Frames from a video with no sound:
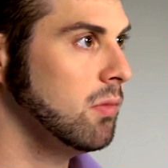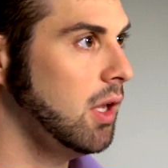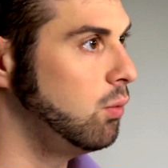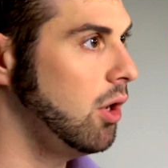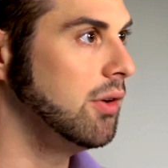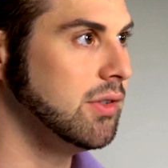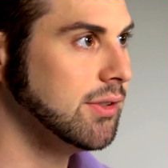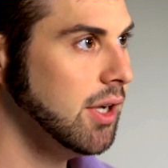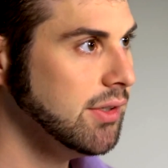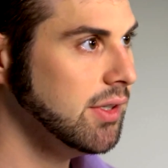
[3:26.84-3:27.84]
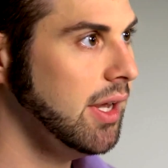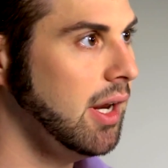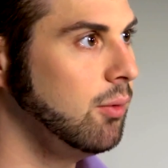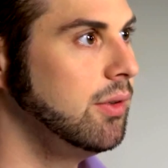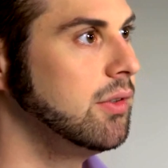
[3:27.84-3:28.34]
And we always discuss that,
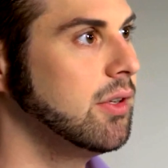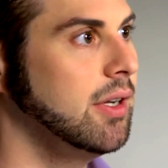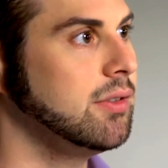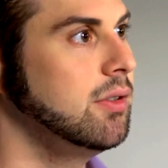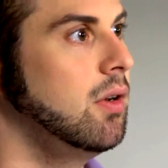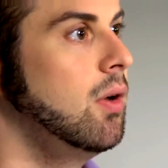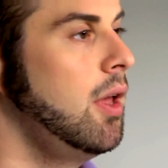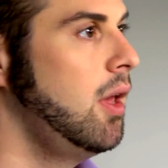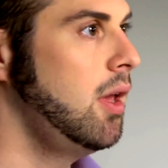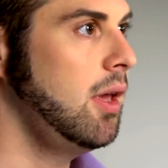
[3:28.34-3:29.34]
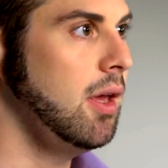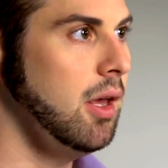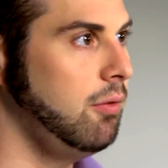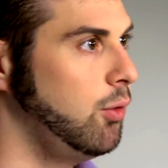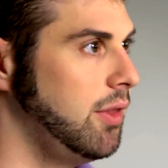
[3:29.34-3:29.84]
and we discuss,
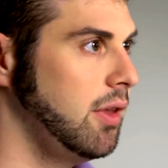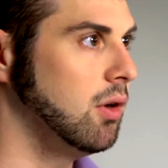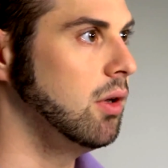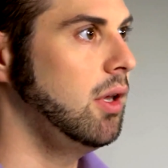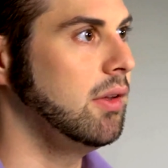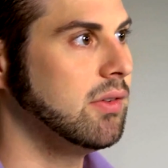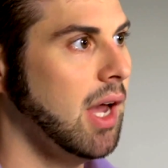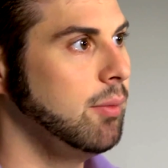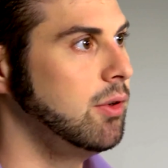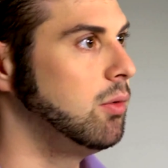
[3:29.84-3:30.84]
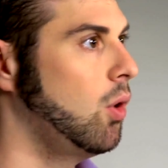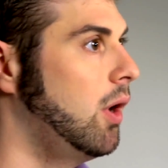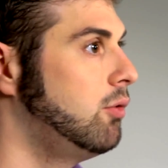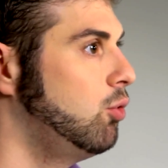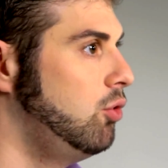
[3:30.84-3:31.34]
if we think it's time to go
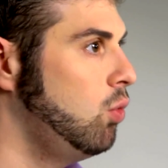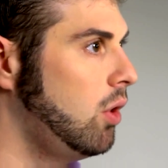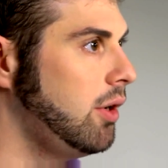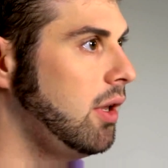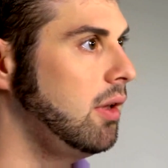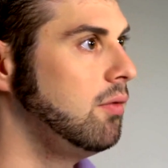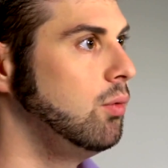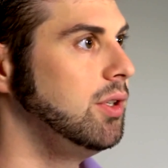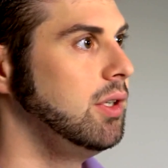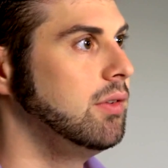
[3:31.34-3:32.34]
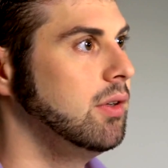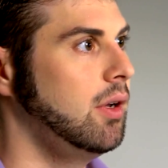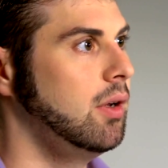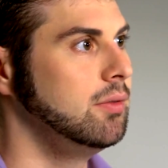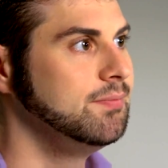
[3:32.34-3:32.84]
on to a new one, if we need
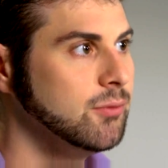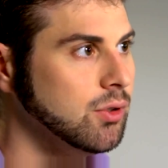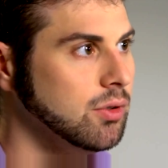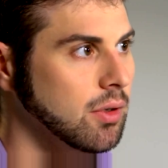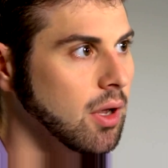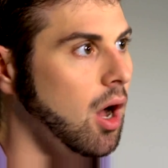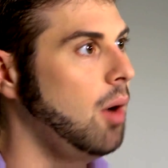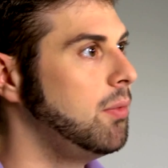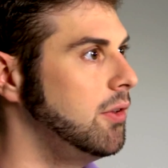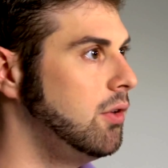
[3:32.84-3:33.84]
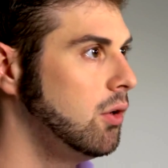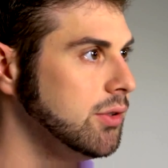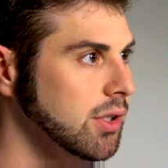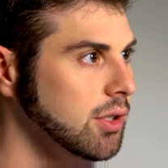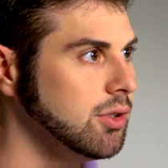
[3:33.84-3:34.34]
to up the
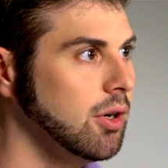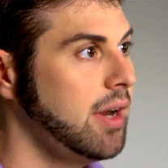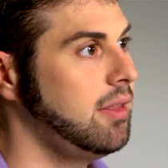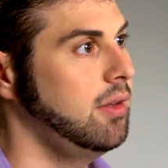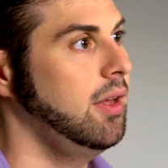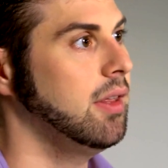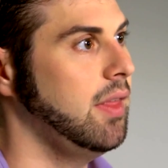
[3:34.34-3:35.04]
dosage or anything like